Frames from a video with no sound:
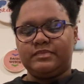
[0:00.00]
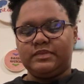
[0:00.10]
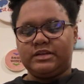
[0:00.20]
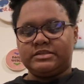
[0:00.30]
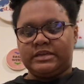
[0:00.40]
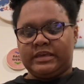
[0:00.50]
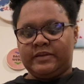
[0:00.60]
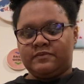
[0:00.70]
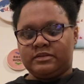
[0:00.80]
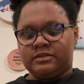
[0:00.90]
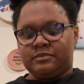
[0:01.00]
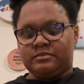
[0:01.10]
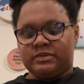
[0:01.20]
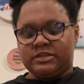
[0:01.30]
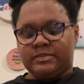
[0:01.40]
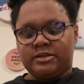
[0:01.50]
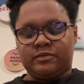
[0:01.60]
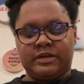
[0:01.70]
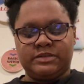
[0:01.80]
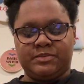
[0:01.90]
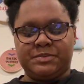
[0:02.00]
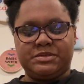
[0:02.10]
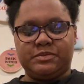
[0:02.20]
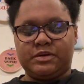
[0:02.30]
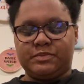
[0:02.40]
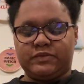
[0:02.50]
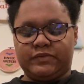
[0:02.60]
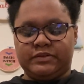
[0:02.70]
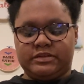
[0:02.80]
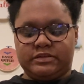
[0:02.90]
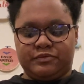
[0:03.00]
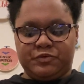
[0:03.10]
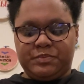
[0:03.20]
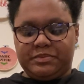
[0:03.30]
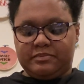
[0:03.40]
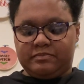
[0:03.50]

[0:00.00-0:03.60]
because like even the Dismantle White Supremacy one was for this group.